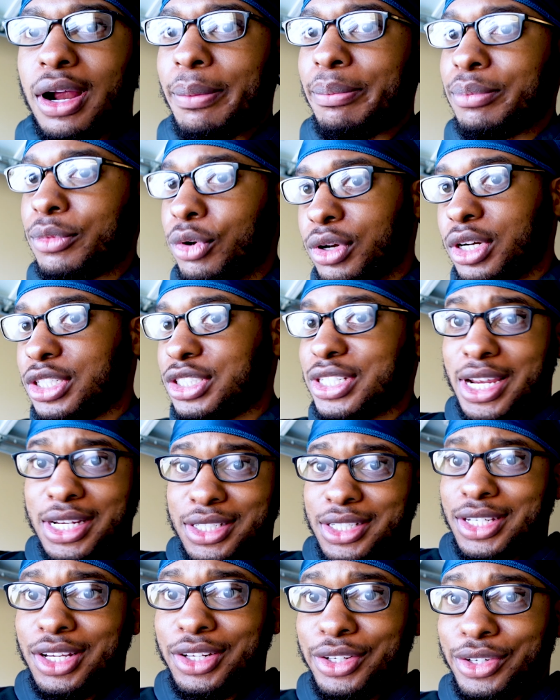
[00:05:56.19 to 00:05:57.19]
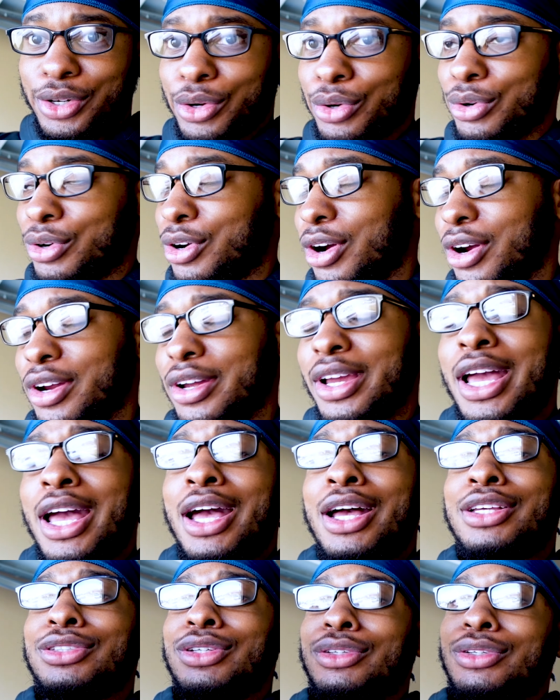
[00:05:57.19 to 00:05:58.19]
I'm gonna change the color of the whole car.
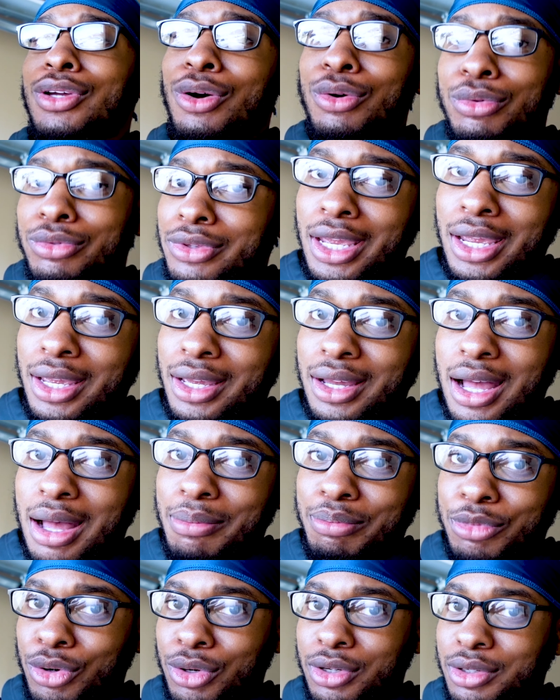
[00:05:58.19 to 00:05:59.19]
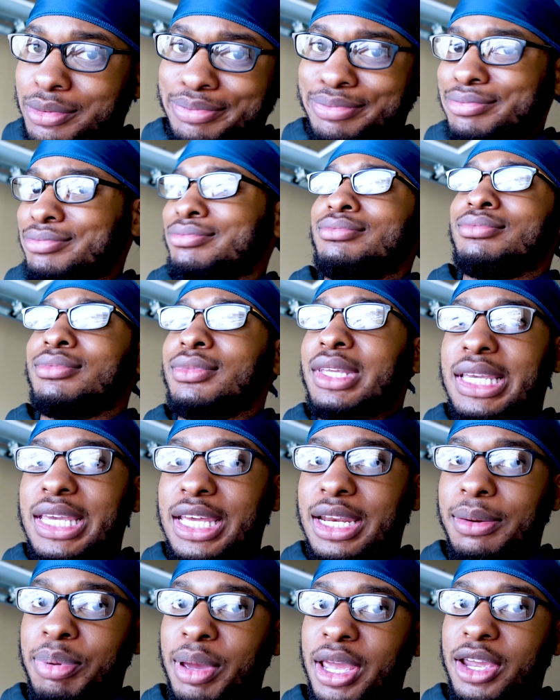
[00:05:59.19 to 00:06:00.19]
So don't think I'm gonna
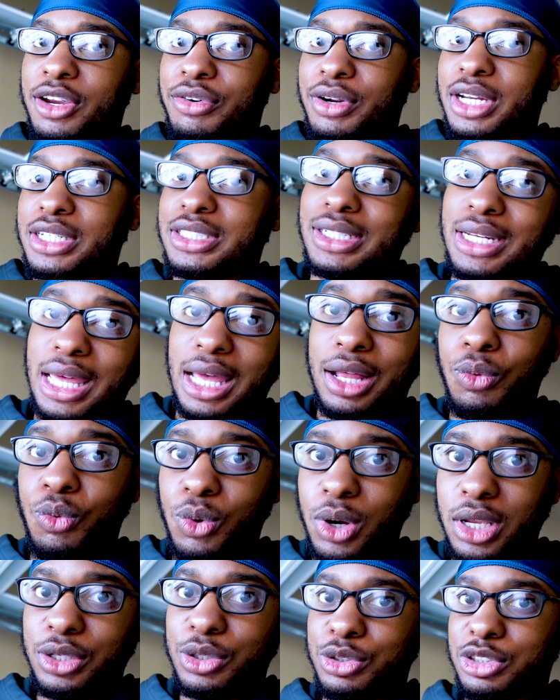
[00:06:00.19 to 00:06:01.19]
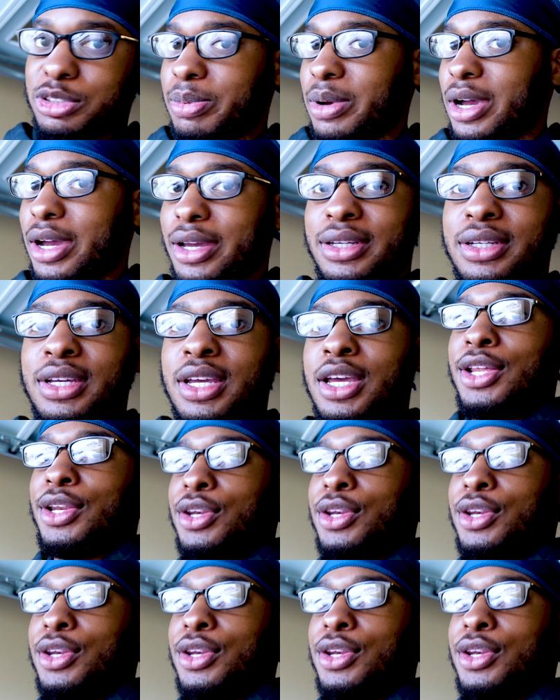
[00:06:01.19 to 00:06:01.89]
get a paint correction in that one little spot.